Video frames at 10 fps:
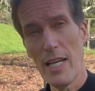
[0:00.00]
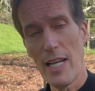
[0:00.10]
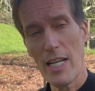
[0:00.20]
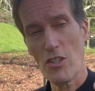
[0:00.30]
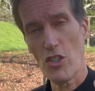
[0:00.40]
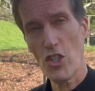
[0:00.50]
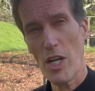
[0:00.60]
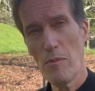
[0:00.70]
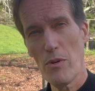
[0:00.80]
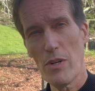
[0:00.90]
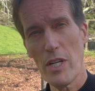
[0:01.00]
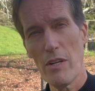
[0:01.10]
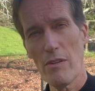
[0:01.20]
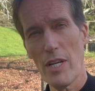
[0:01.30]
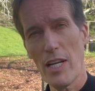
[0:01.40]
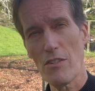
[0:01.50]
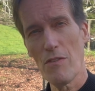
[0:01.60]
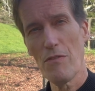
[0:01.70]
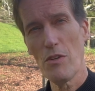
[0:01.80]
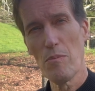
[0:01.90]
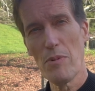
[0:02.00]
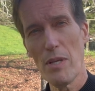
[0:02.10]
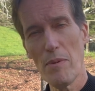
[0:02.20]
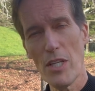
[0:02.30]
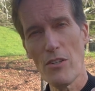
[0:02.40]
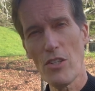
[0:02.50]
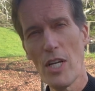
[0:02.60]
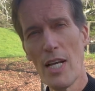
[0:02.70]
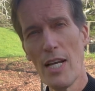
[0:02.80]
It has a chamber in here that has a few BBs